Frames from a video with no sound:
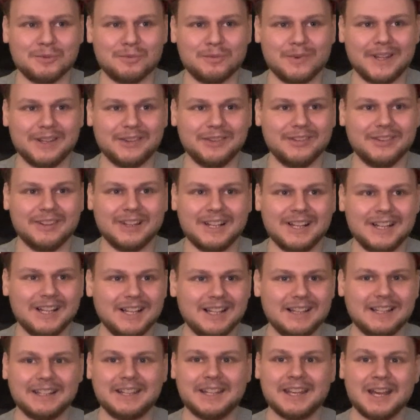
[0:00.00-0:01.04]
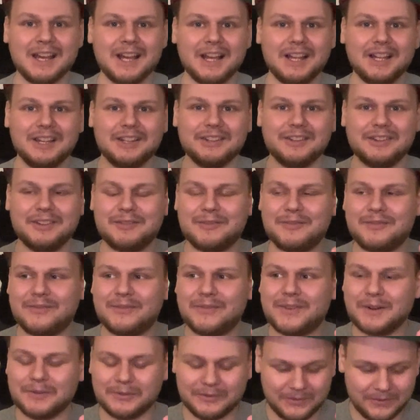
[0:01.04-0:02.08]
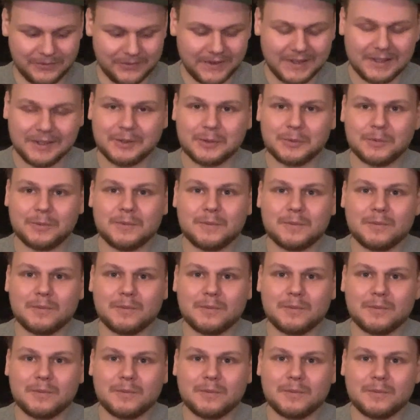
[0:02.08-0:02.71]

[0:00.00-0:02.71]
When the things